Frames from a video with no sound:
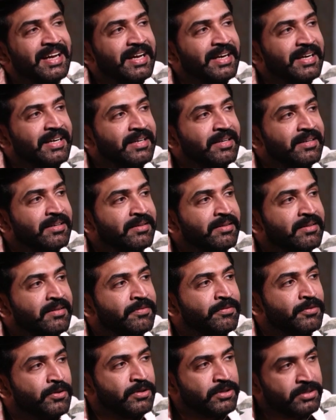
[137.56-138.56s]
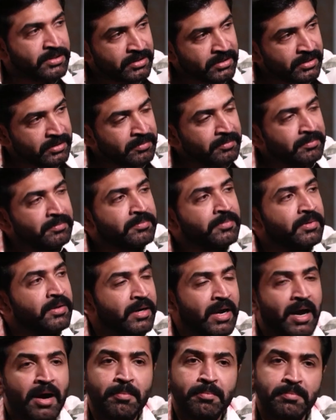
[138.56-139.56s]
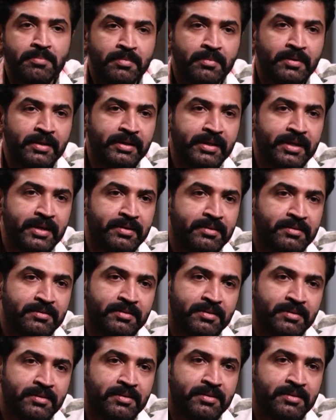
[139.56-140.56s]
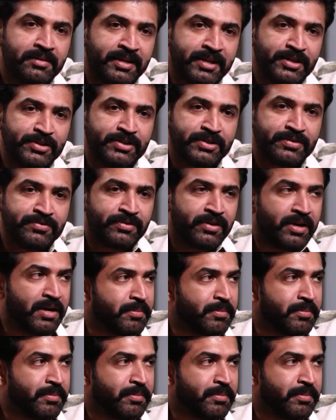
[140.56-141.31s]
And of course, Ram again, KGF Ram.